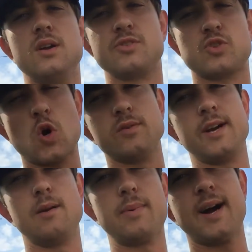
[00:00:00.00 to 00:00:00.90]
Just go over
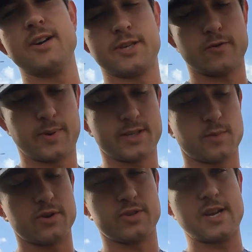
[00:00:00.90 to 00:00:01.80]
there, buy yourself a piece
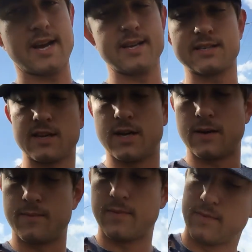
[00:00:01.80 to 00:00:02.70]
of merchandise.
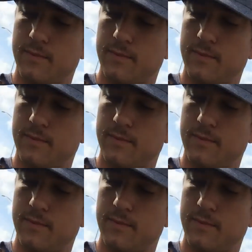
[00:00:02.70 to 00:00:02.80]
Um,